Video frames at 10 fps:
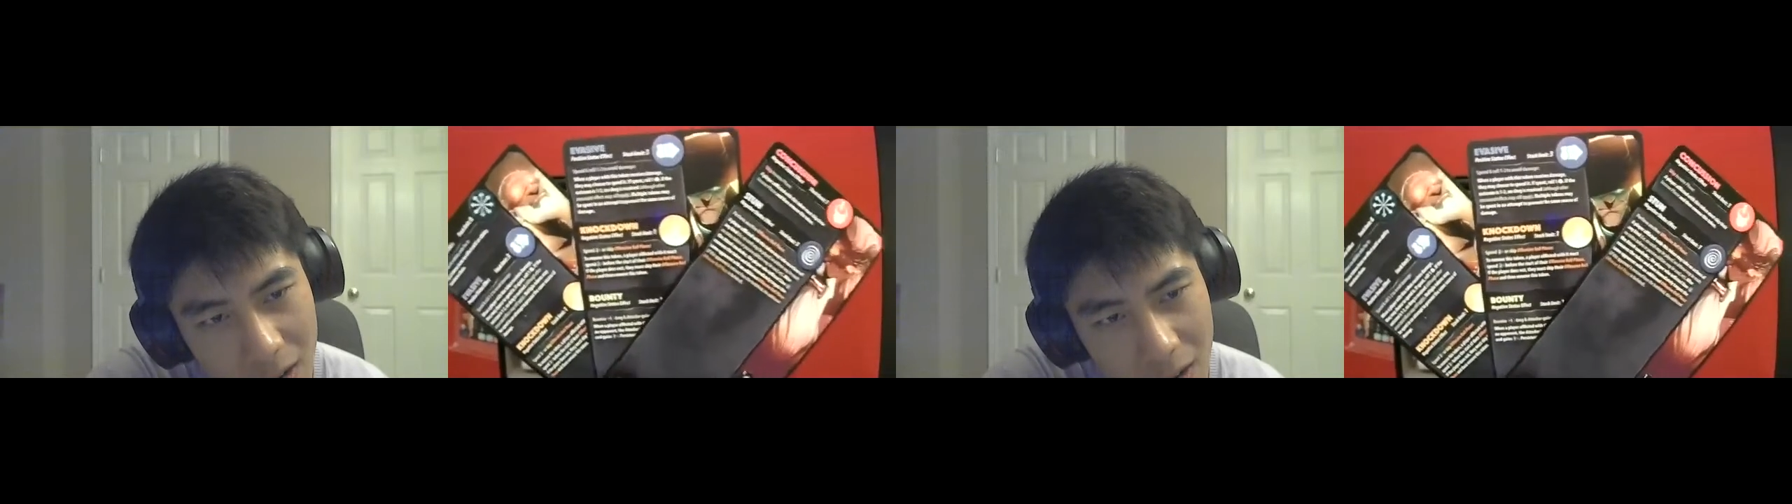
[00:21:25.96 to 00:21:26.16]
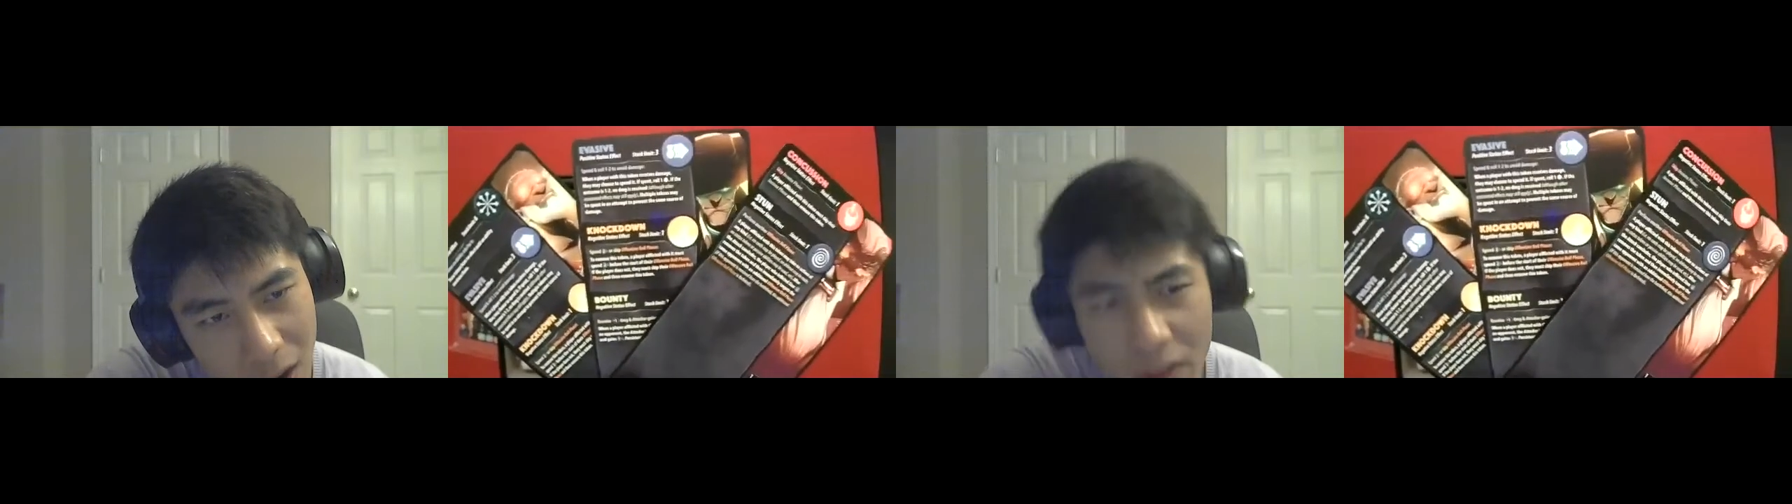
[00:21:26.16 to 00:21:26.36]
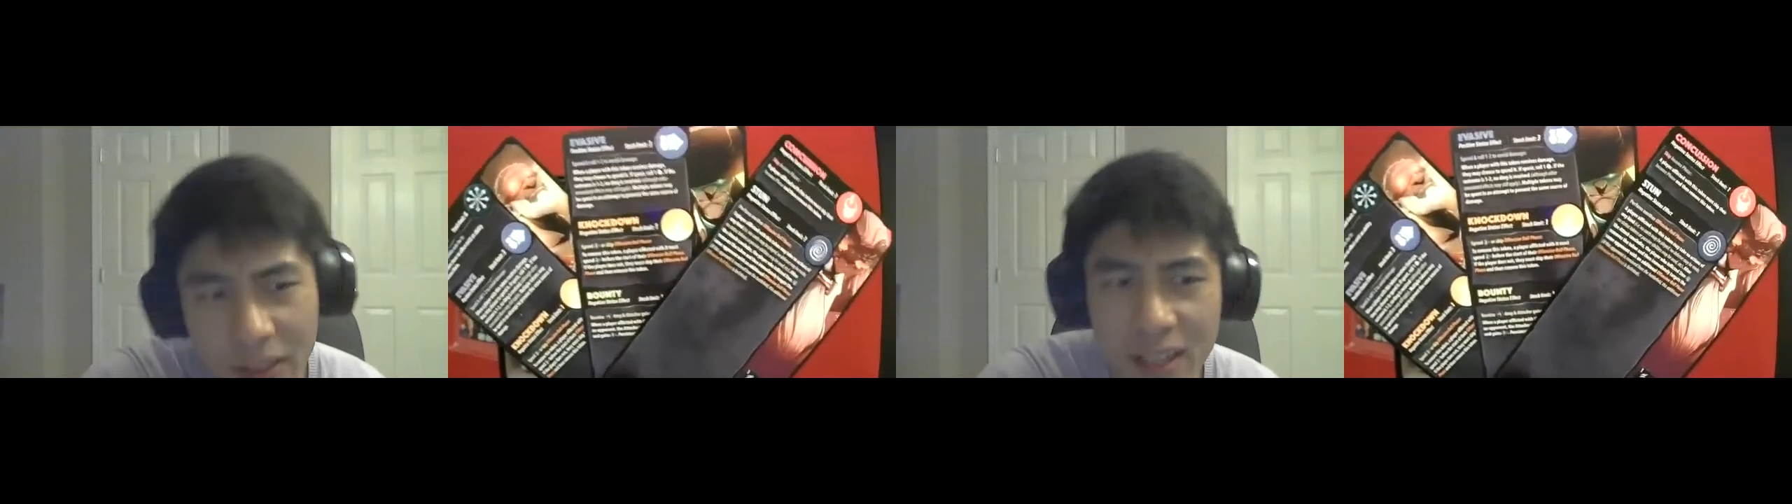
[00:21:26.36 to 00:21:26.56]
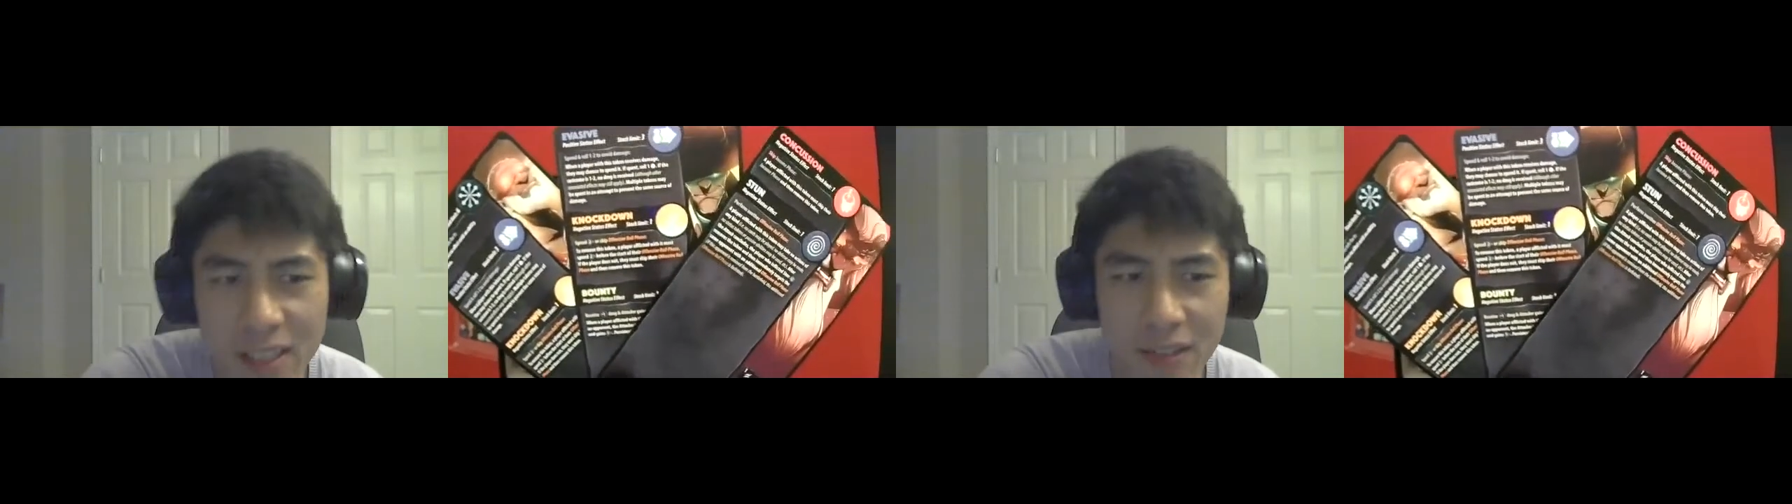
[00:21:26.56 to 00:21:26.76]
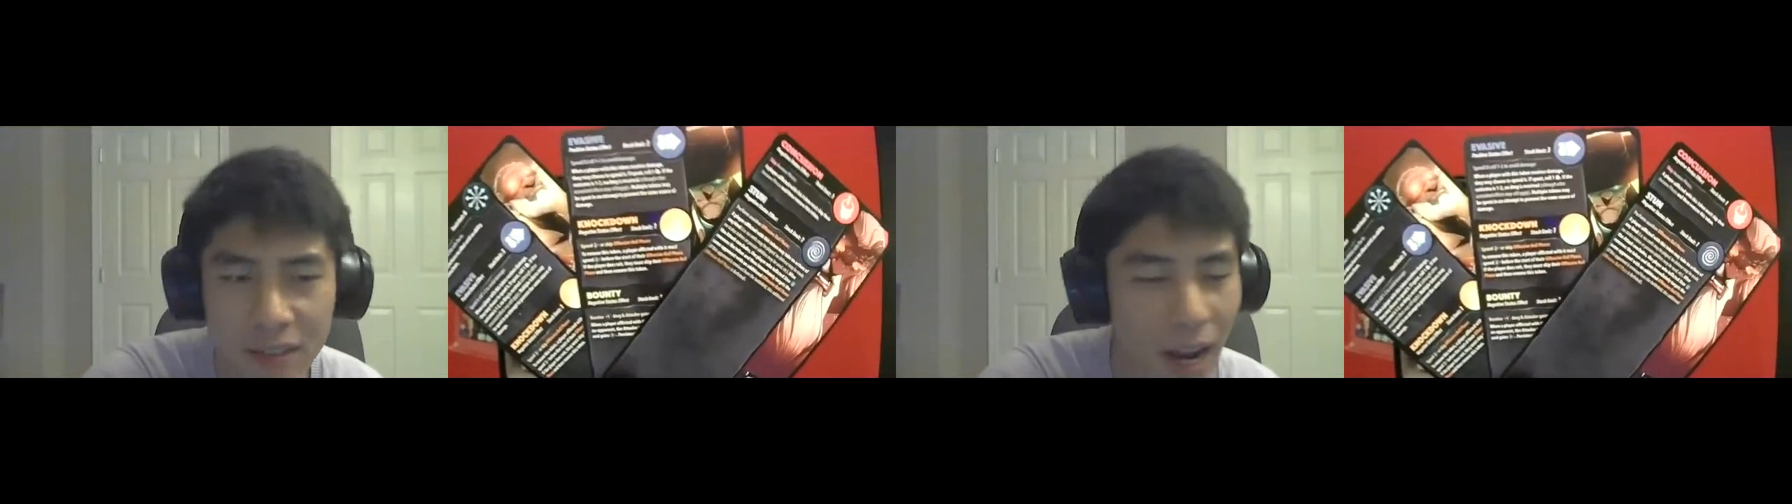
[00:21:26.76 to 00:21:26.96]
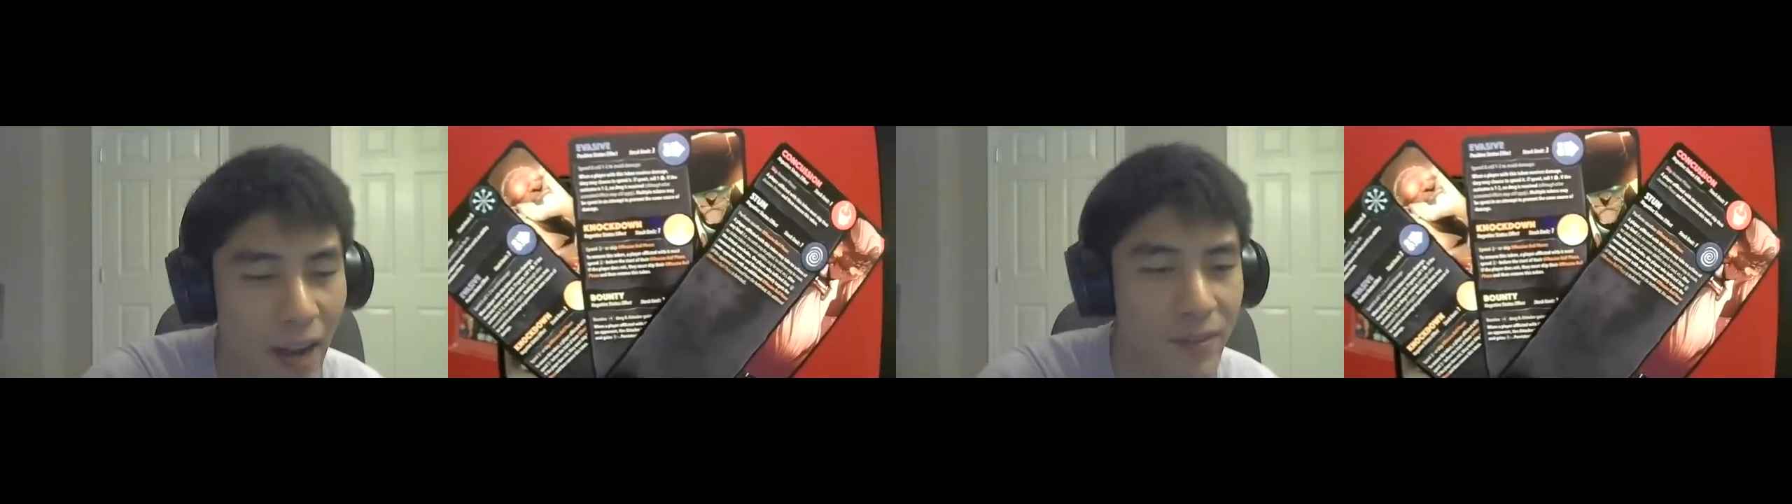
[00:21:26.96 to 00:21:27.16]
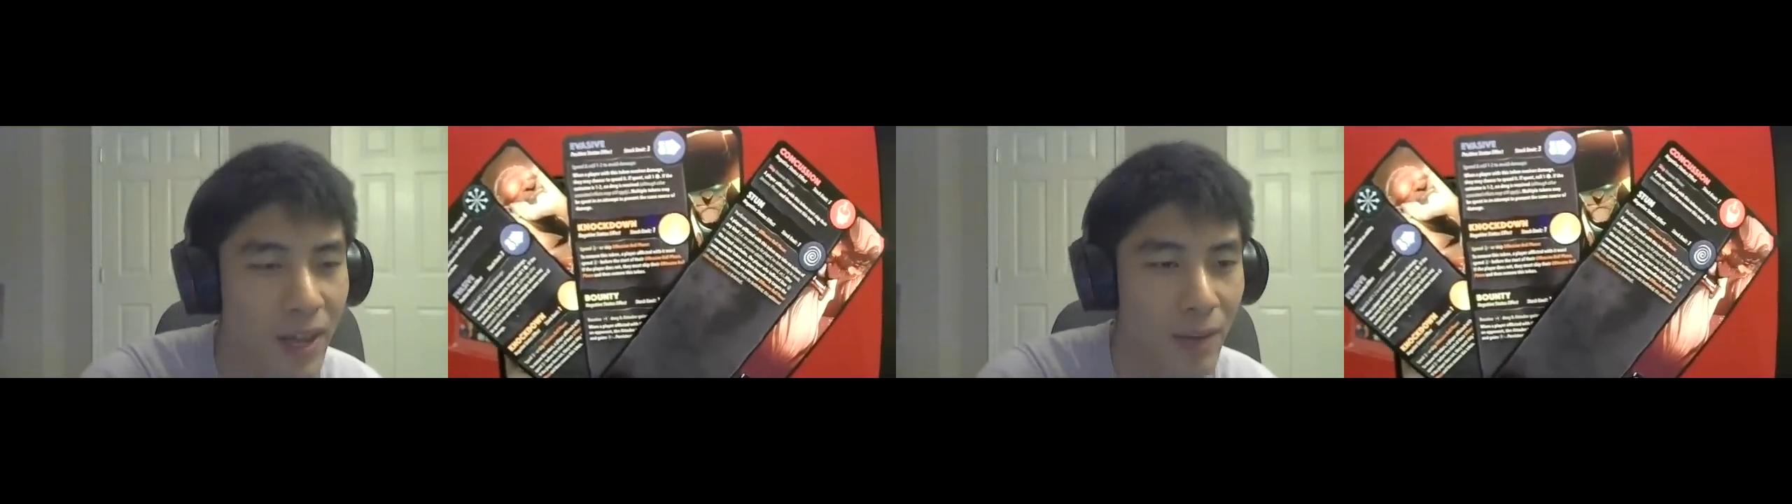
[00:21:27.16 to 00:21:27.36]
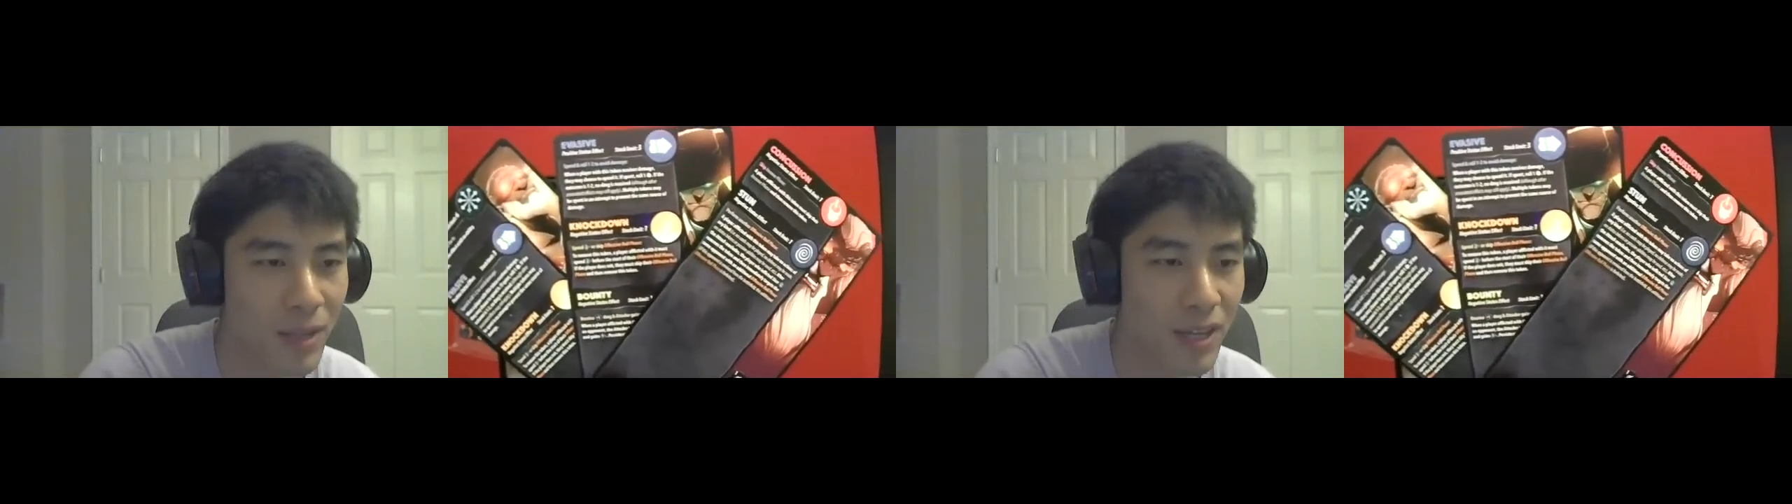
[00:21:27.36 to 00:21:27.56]
Are they different? I have
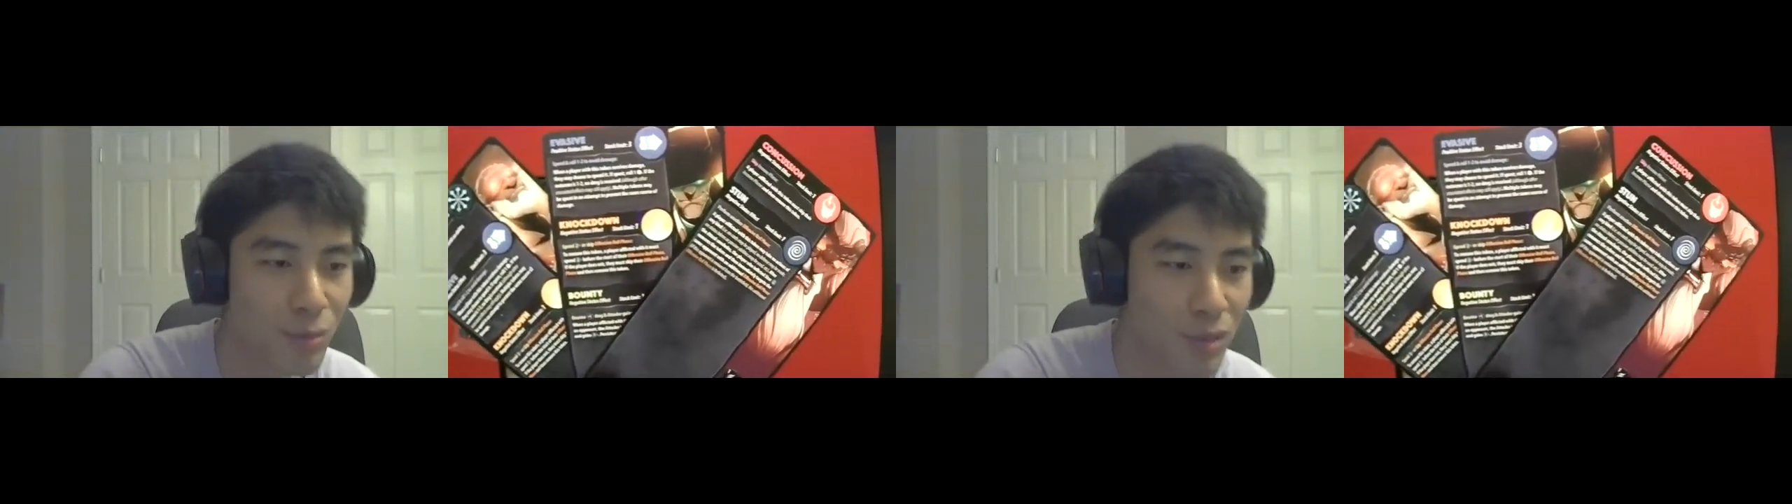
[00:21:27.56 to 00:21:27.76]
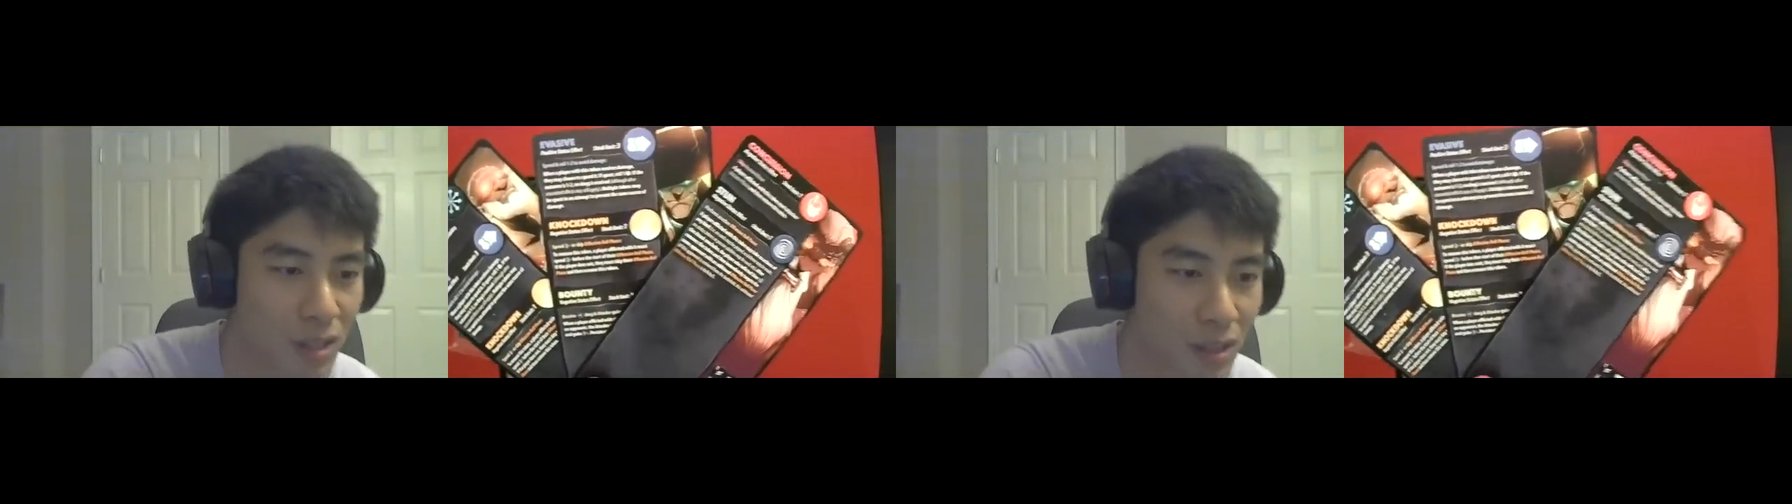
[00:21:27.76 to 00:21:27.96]
not played with